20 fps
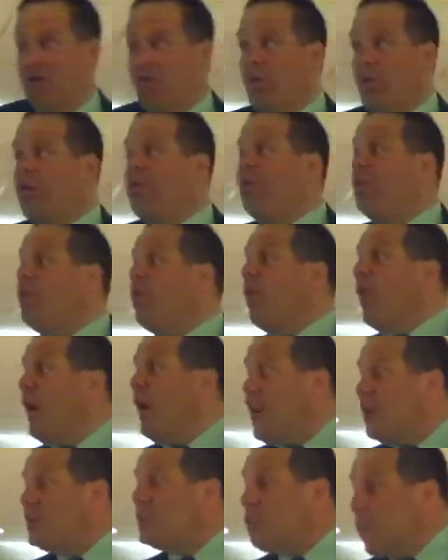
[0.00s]
One of the
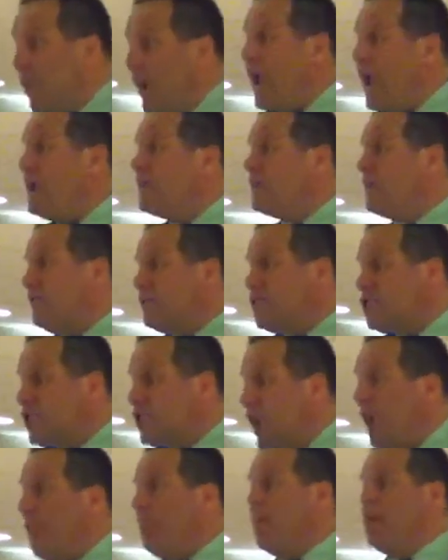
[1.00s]
greatest ways of
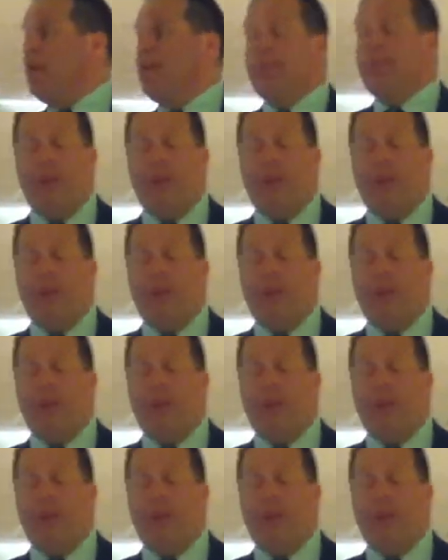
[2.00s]
stopping the